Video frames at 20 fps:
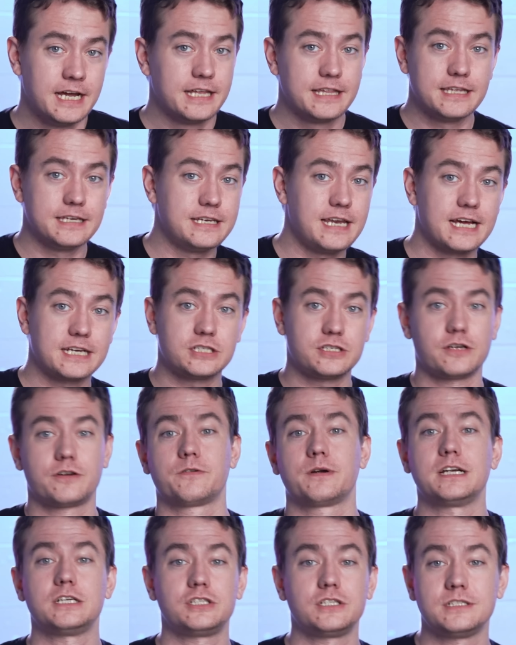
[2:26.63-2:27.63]
the next
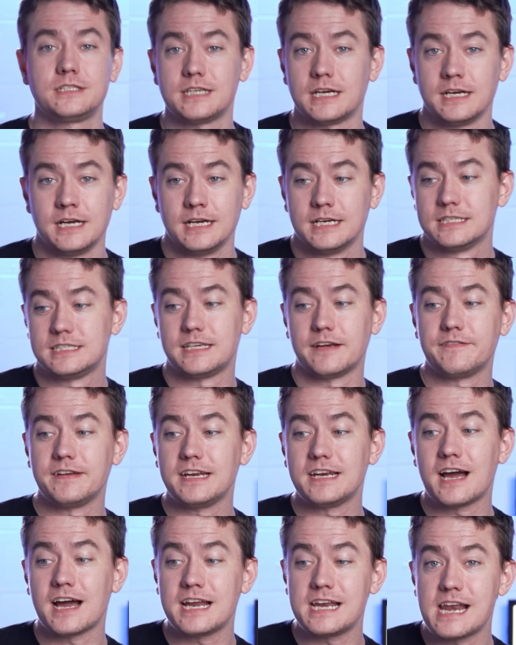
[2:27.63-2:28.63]
generation's a
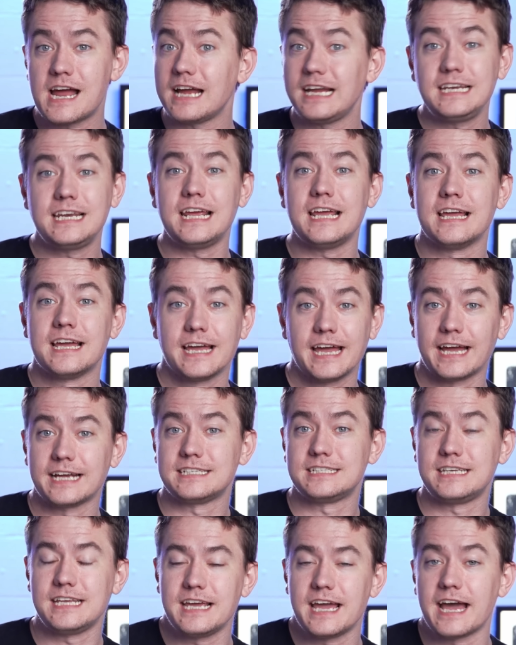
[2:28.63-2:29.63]
7990
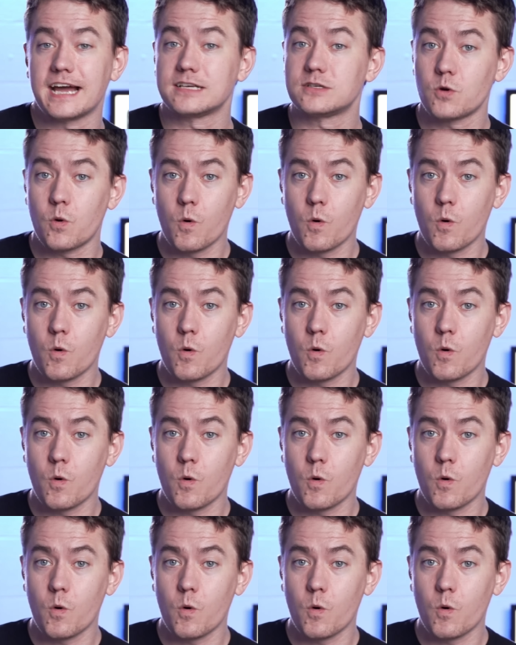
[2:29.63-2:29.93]
XTX?